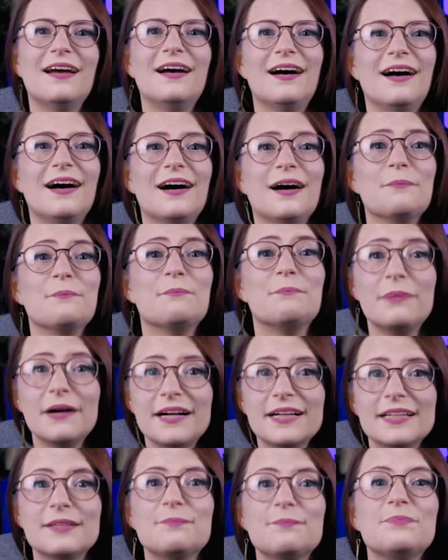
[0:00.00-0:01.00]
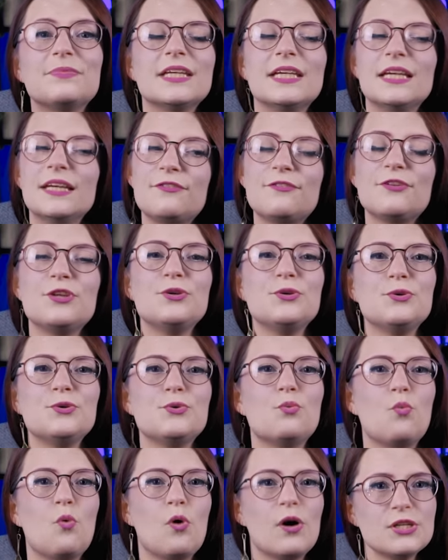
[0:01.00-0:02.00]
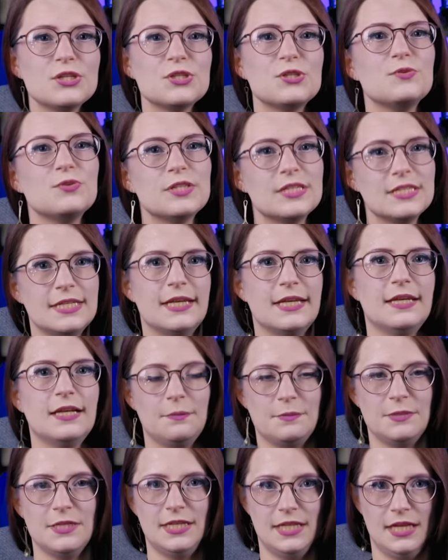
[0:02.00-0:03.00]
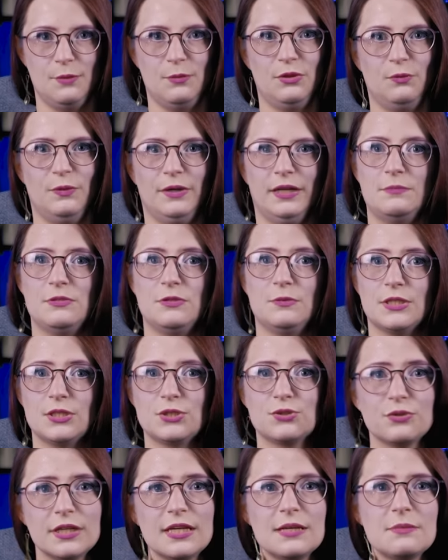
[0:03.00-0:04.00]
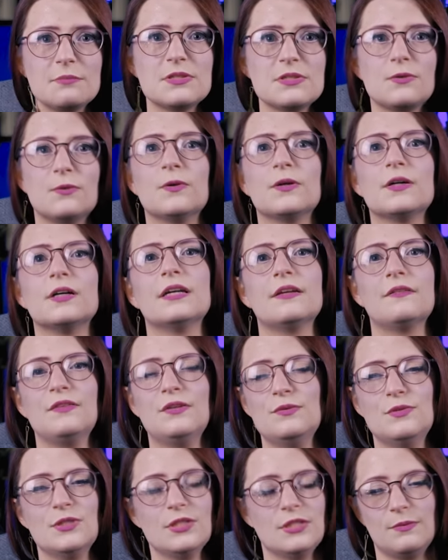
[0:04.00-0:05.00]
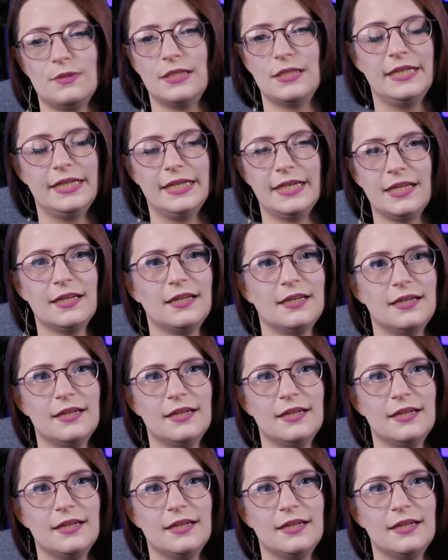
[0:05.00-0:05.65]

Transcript: But if you want to stay up to date with when I'm doing streams, or if you just want to like